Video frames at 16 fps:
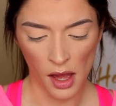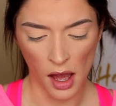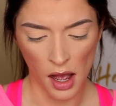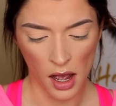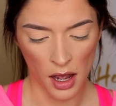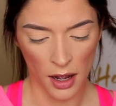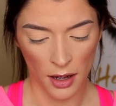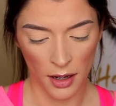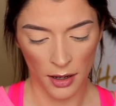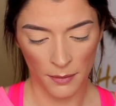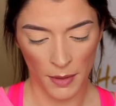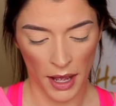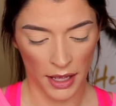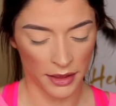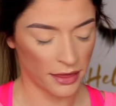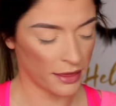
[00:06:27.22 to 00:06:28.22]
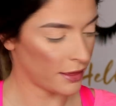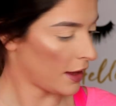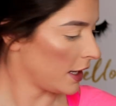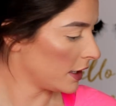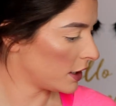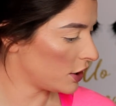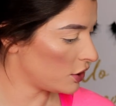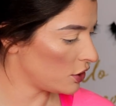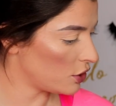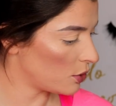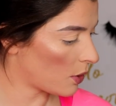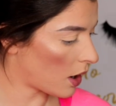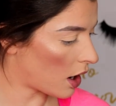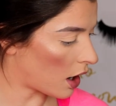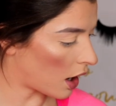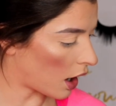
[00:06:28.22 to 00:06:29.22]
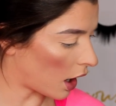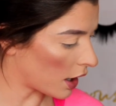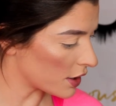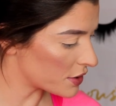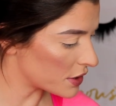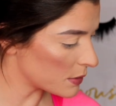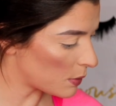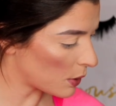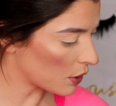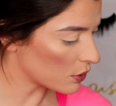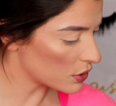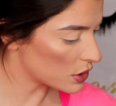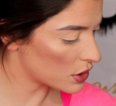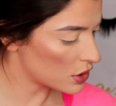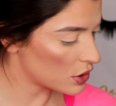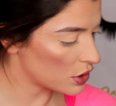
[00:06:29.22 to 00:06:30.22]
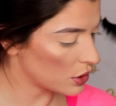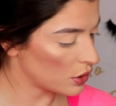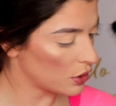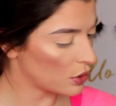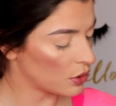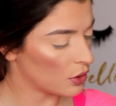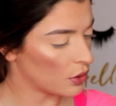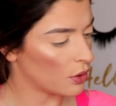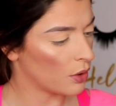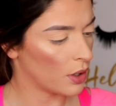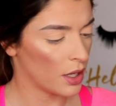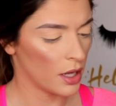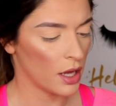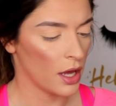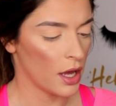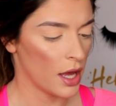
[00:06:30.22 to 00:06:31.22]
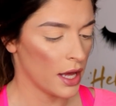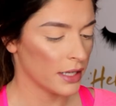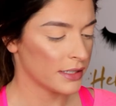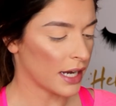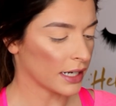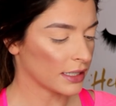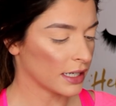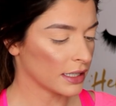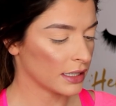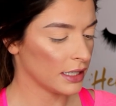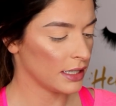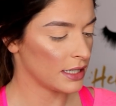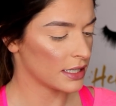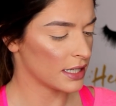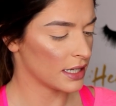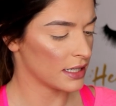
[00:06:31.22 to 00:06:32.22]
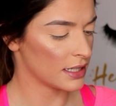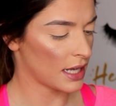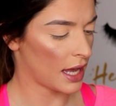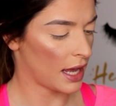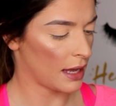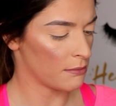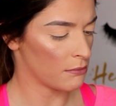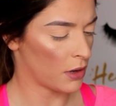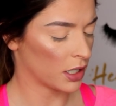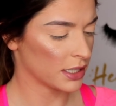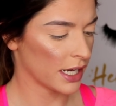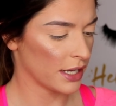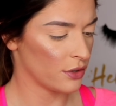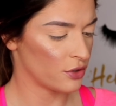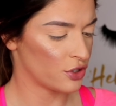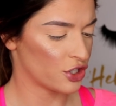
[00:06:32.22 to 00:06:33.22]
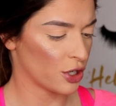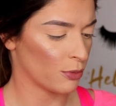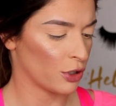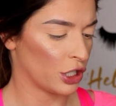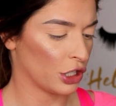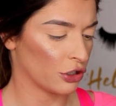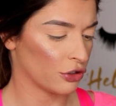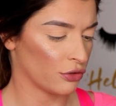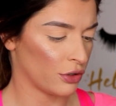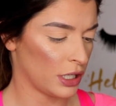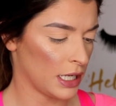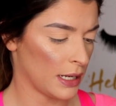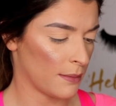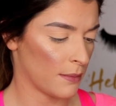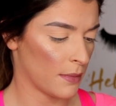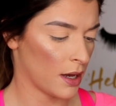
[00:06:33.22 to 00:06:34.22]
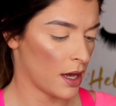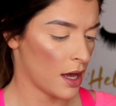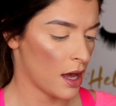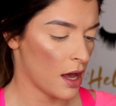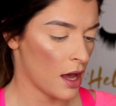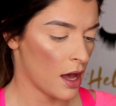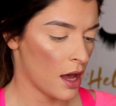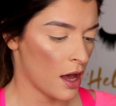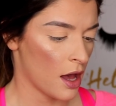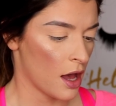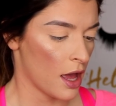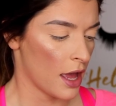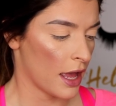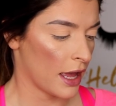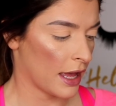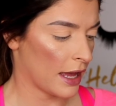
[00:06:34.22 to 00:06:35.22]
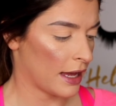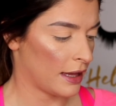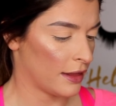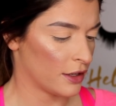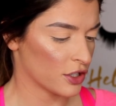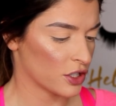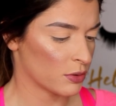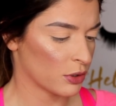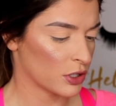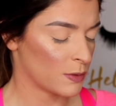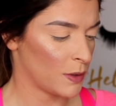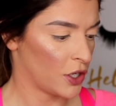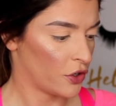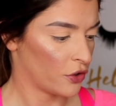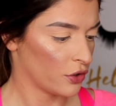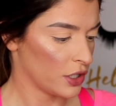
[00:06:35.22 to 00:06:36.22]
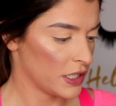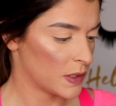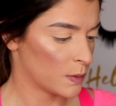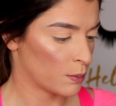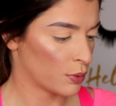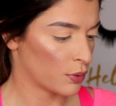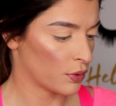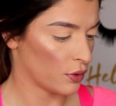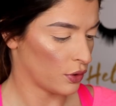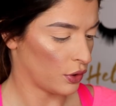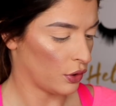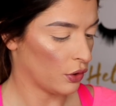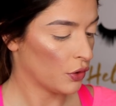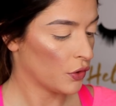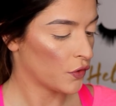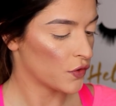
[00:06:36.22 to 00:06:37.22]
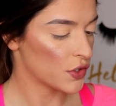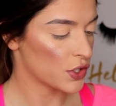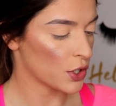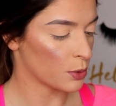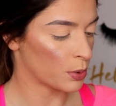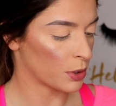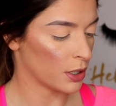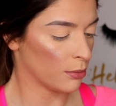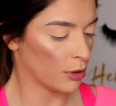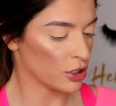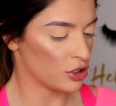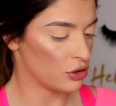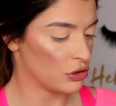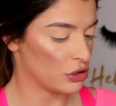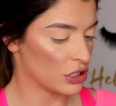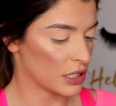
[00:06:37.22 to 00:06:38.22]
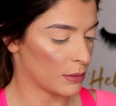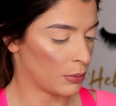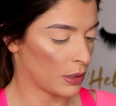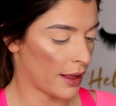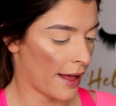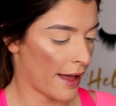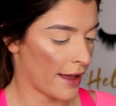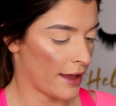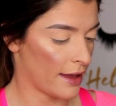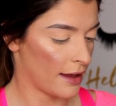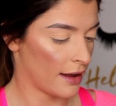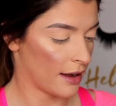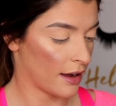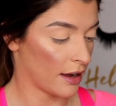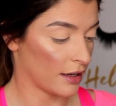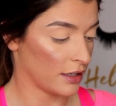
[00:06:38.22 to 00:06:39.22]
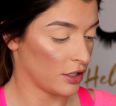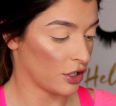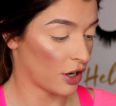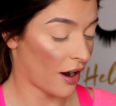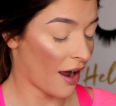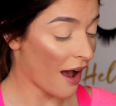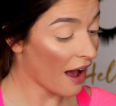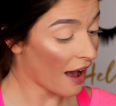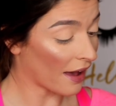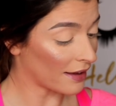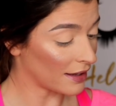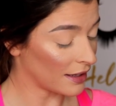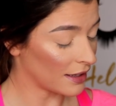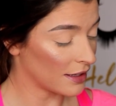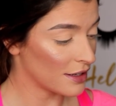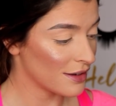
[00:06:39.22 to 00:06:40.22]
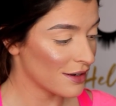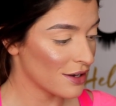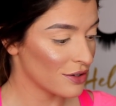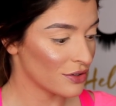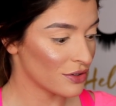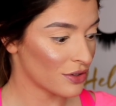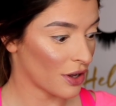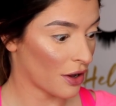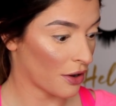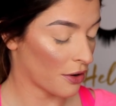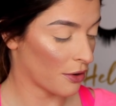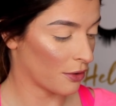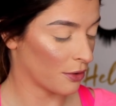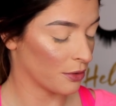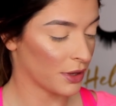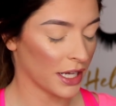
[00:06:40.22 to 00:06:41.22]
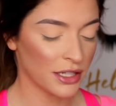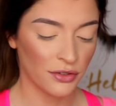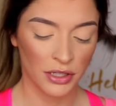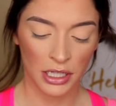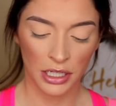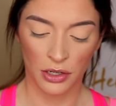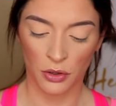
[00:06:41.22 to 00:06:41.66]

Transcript: I think you are supposed to, technically this is a multi-use shimmering cream, and they're supposed to be crease proof, so pretty much you just apply it on your eye. So that's really